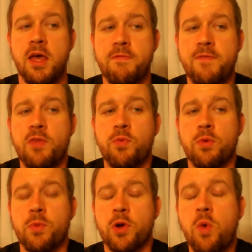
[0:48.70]
if faith
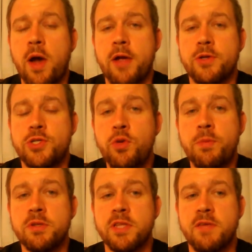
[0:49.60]
were required to
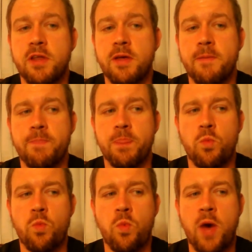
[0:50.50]
believe in it,
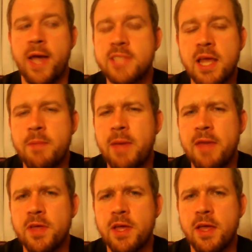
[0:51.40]
why is that a
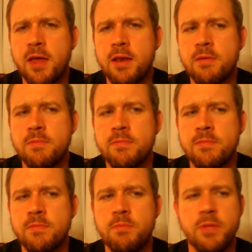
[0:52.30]
bad thing again?
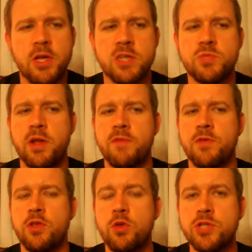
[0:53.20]
Because
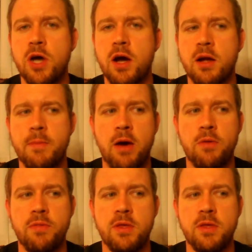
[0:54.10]
whenever you talk
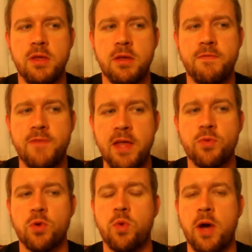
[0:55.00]
about the
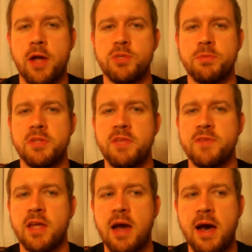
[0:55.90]
faith required to believe
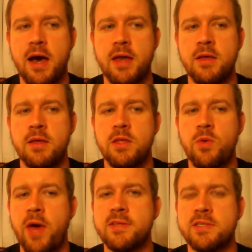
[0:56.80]
in God,
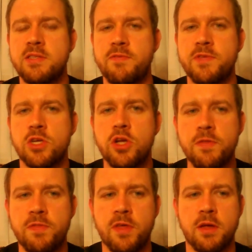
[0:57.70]
you act as if it's a
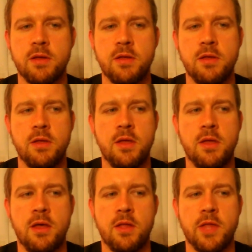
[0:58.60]
good thing,
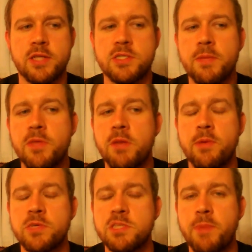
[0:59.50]
like it is something to
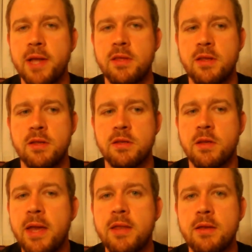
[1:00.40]
be respected and
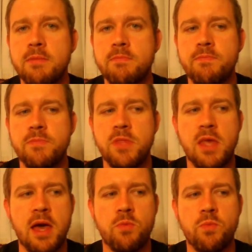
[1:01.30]
commended.
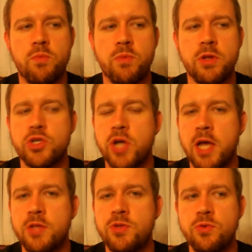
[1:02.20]
Yet, when you
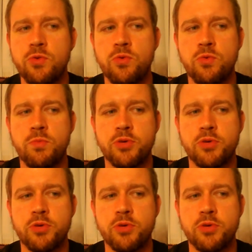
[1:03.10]
try to